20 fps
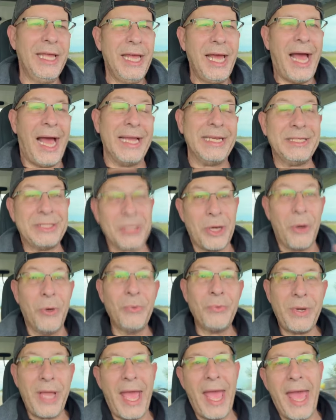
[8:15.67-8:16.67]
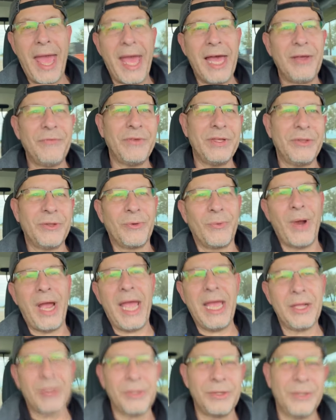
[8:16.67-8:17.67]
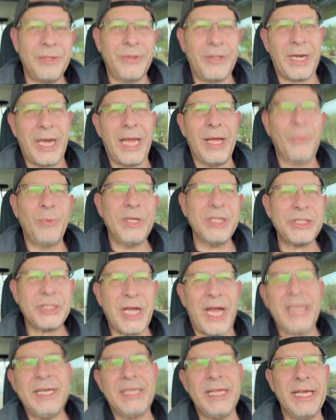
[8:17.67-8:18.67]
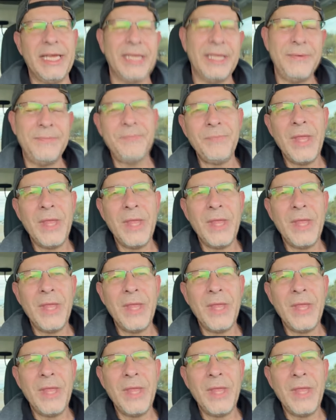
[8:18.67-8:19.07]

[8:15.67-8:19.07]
I don't have in the Wrangler that I wish I did.